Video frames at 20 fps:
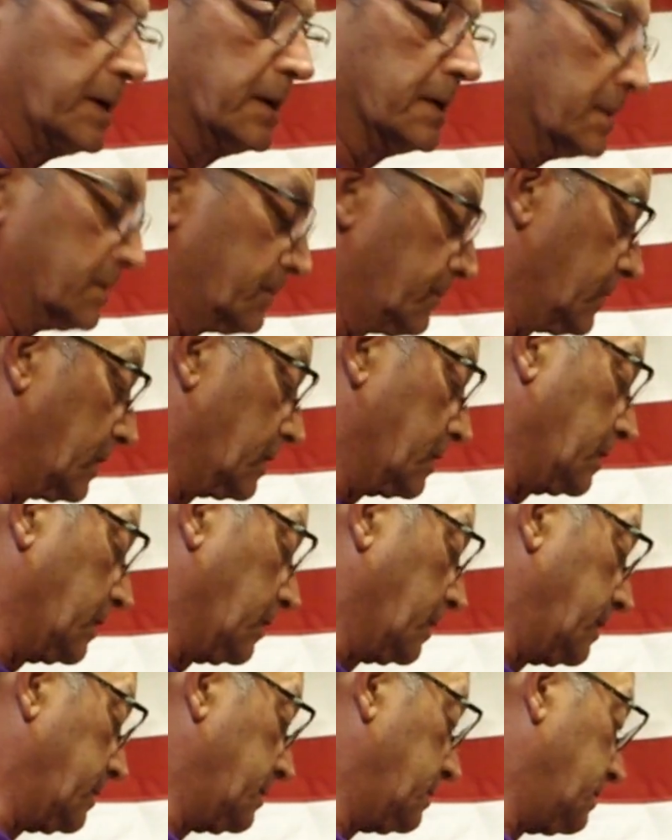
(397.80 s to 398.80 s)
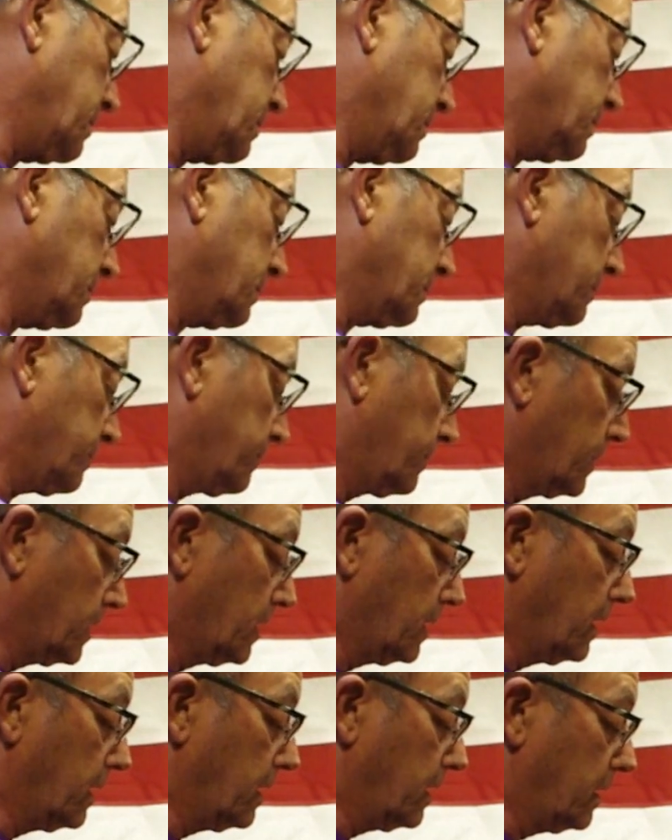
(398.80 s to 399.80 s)
but it's very late
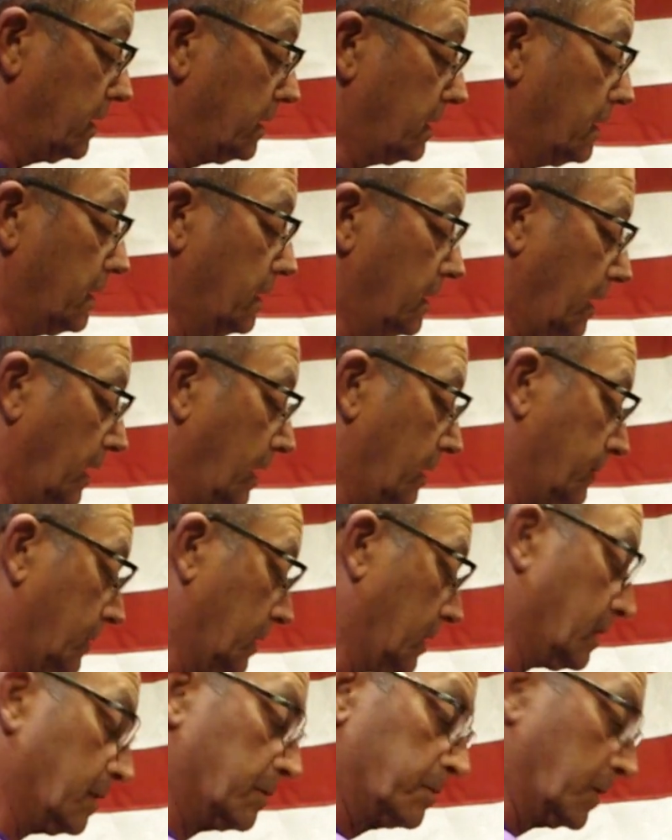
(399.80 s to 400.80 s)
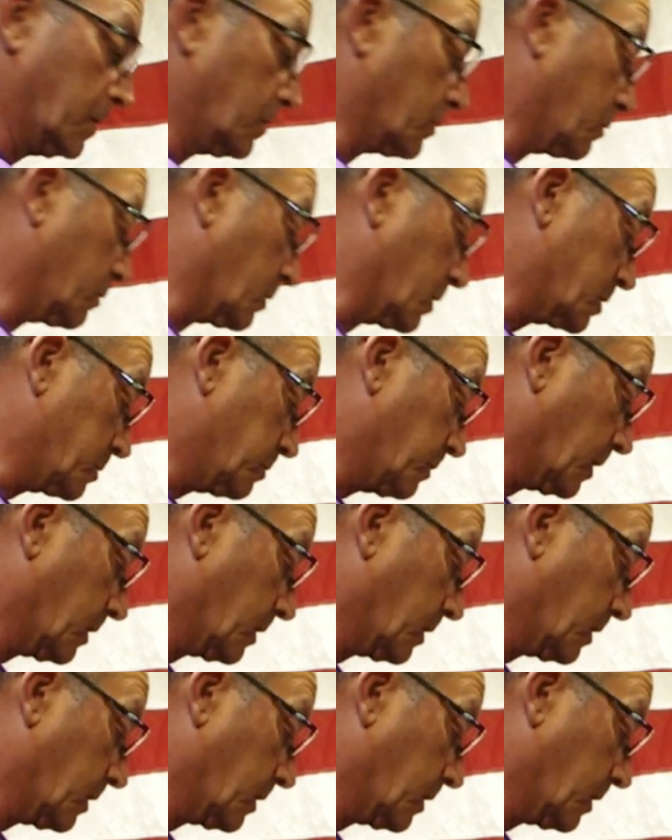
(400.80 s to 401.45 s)
and I have to get up and go to work